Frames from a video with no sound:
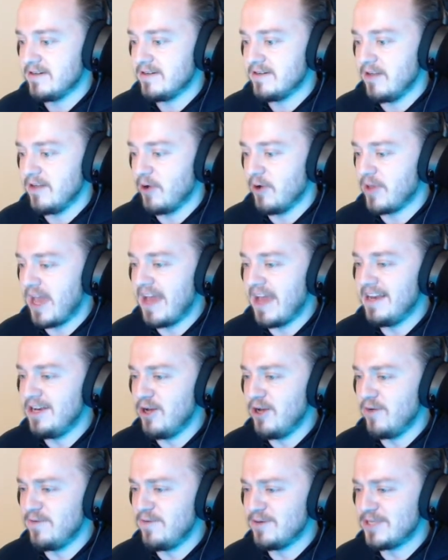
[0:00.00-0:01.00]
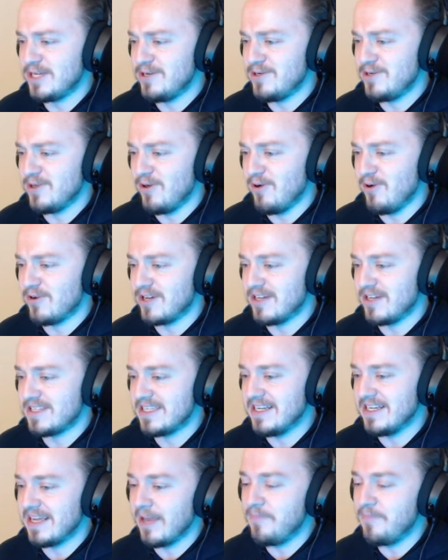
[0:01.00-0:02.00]
Okay, I didn't know if he was going to do the whole
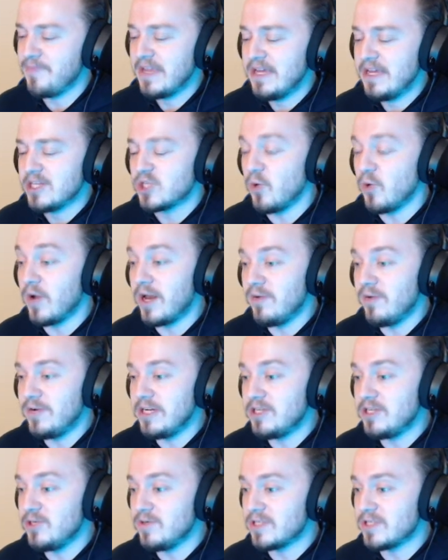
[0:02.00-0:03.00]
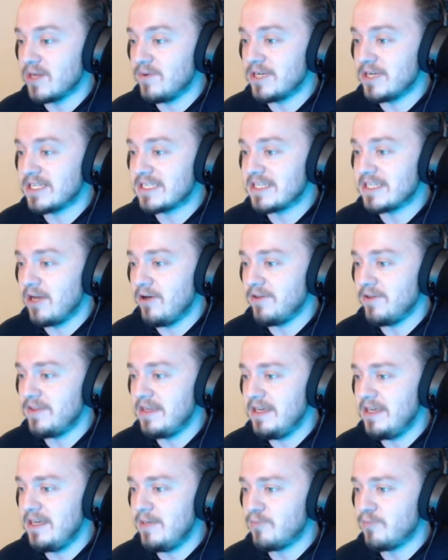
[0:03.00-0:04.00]
cutscene again. So what I want to do is I want to sell
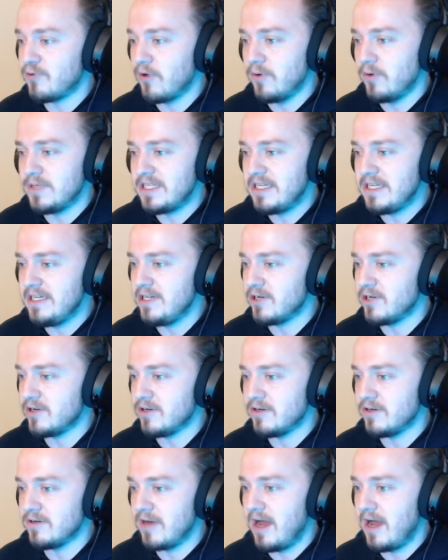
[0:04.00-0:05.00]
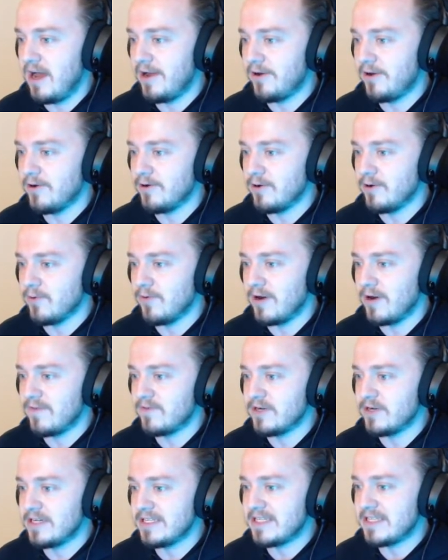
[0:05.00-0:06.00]
the protein or iron or
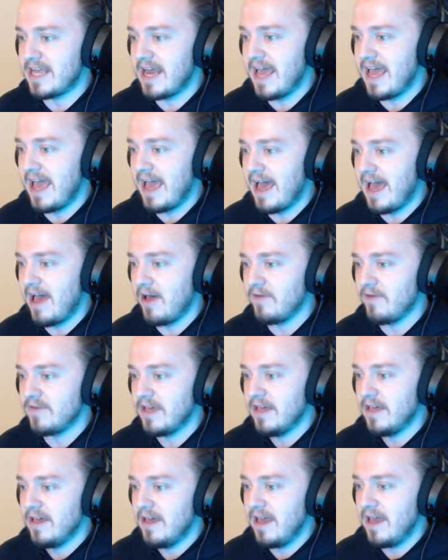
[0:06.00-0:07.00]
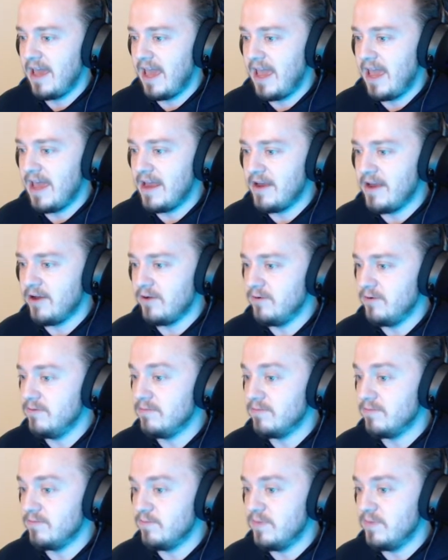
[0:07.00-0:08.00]
whatever it is that I have. And
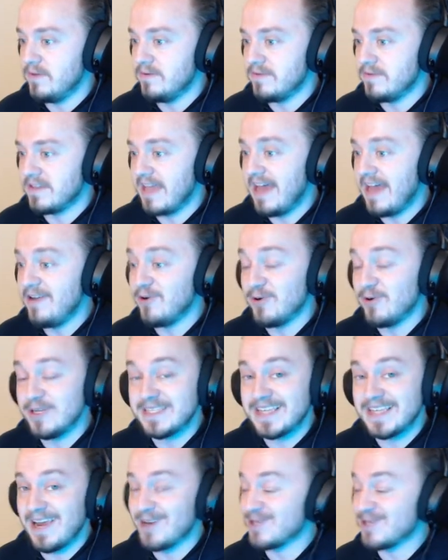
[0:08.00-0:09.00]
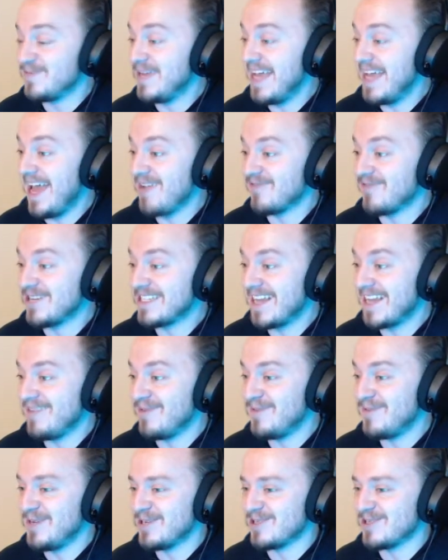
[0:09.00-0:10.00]
ooh, that noise scares me every
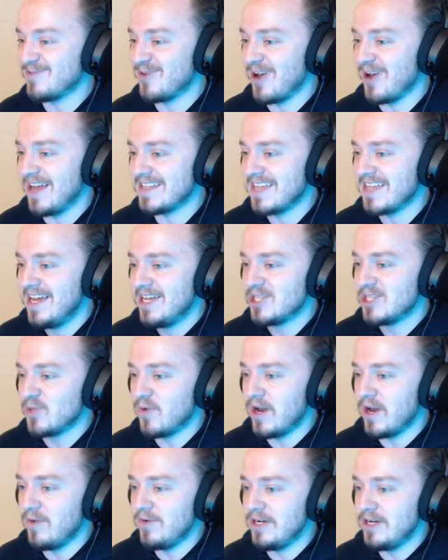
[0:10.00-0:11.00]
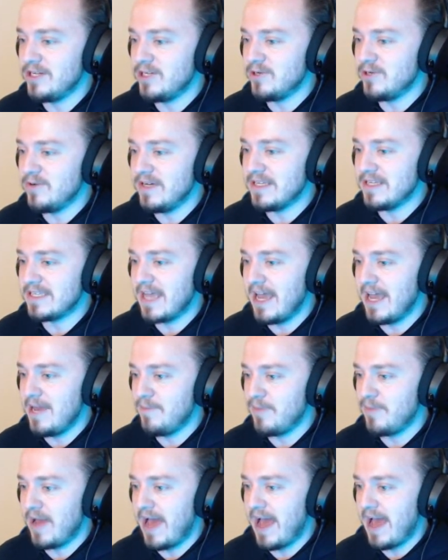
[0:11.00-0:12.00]
time I'm near some grass. So what I want to do is
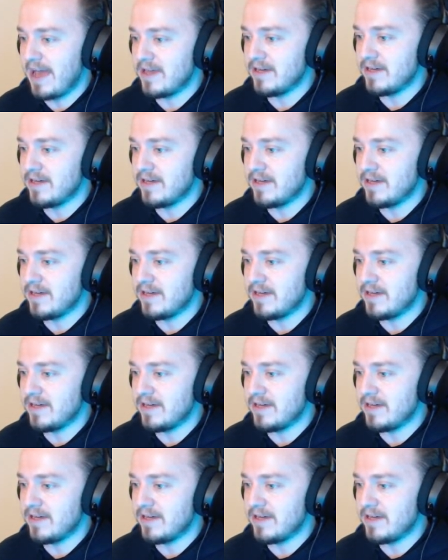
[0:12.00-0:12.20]
head back.